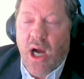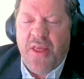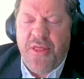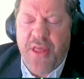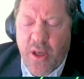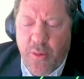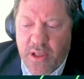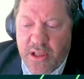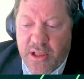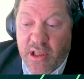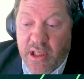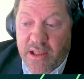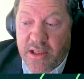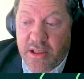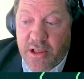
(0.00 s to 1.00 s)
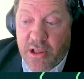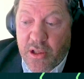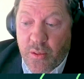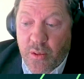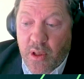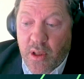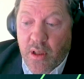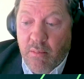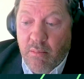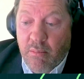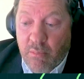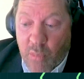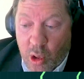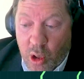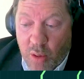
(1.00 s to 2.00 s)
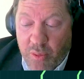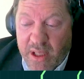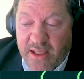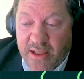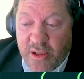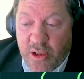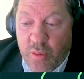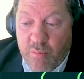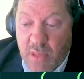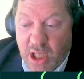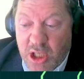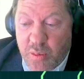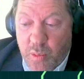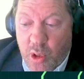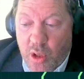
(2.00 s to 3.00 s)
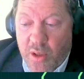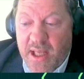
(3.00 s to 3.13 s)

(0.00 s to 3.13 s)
I think we need to do more. We need to do much more.